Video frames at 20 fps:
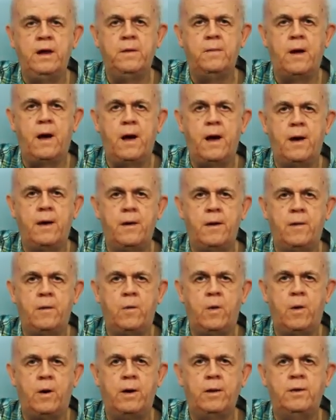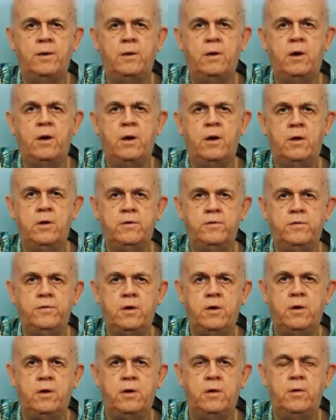E minor. 1,
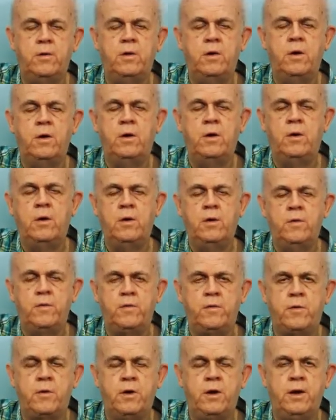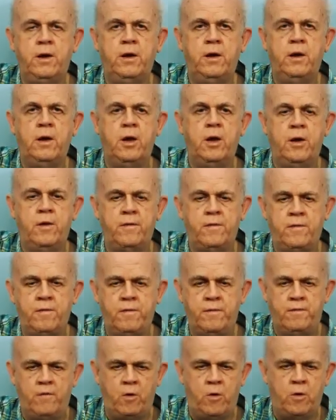2, 3,
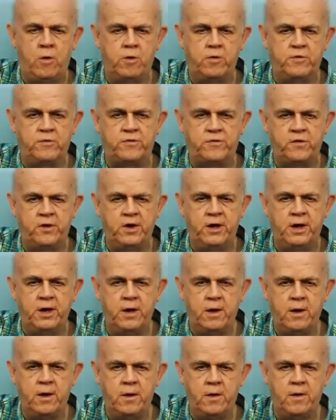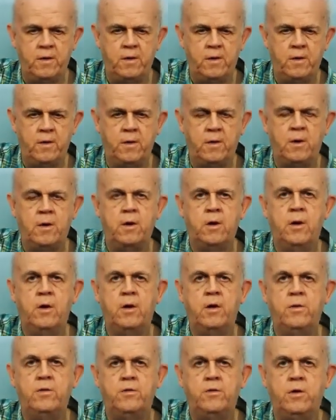4. C.
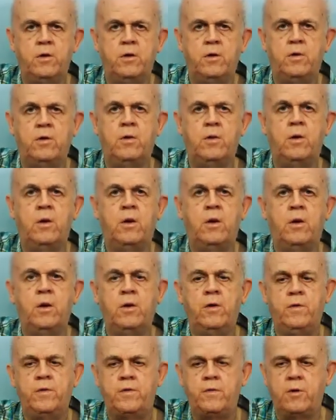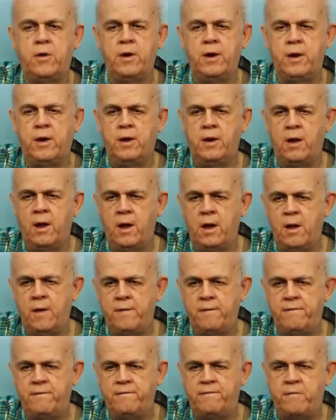2, 3,
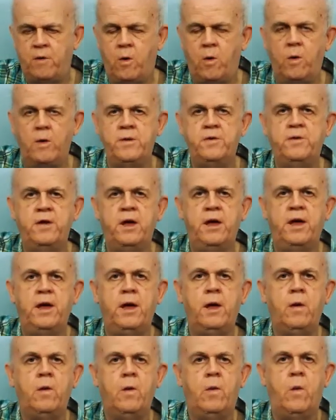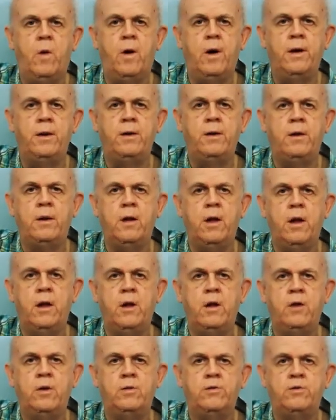4. D. 1,
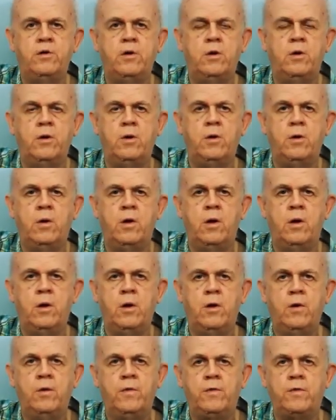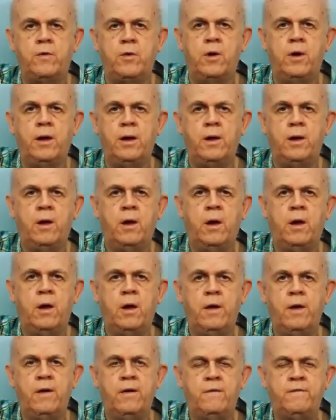2, 3,
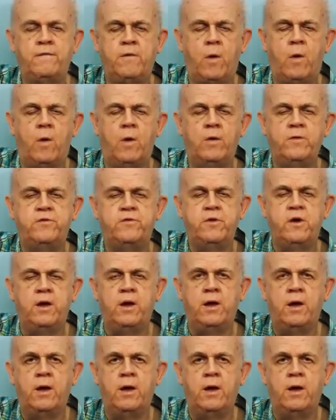4. G.